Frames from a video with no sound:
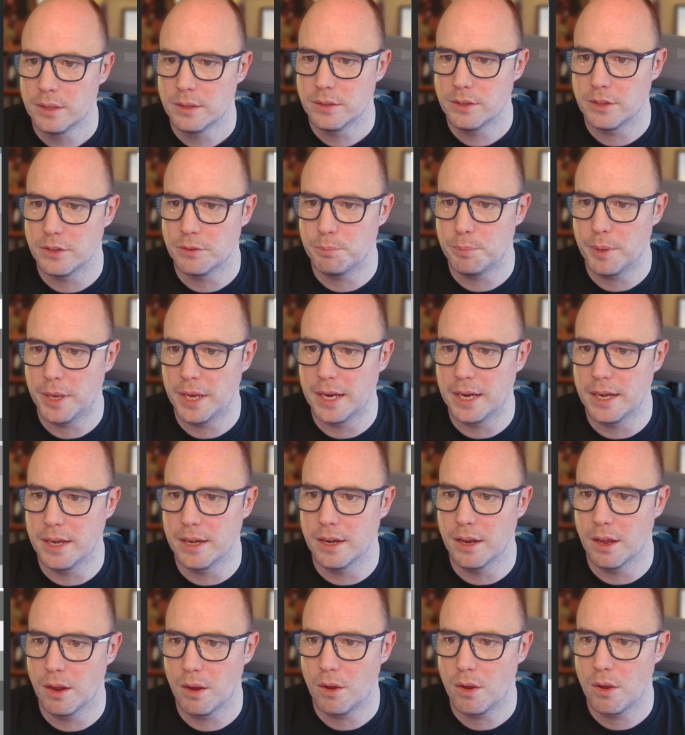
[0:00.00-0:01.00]
So it's
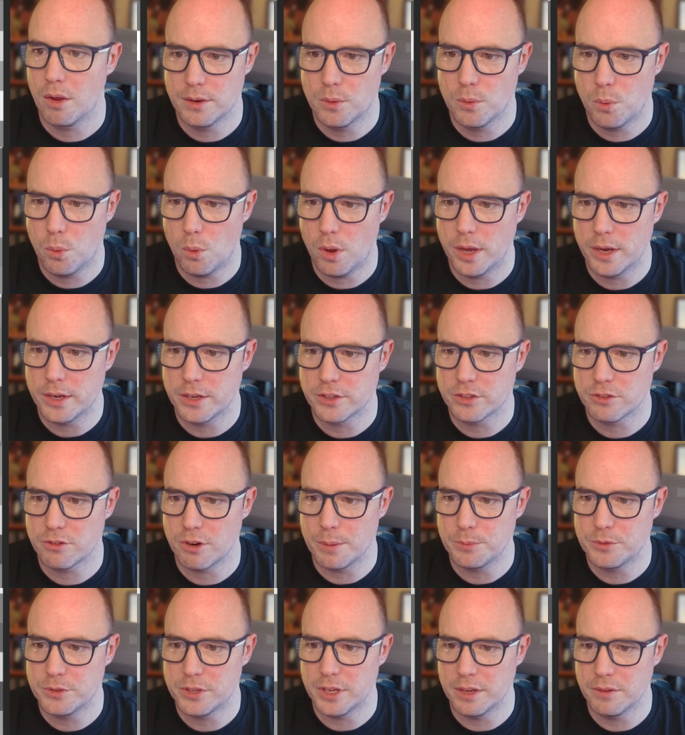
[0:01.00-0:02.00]
been quite
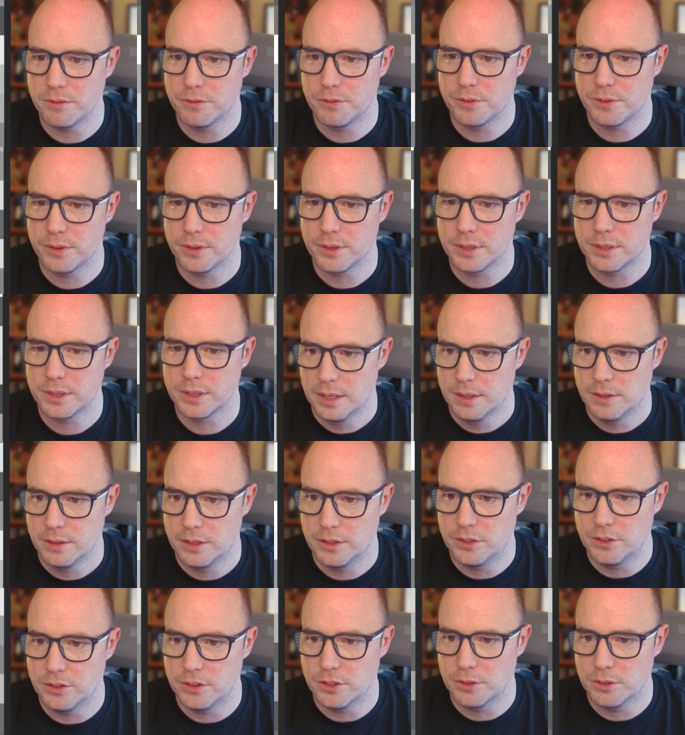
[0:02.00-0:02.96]
descriptive. This is the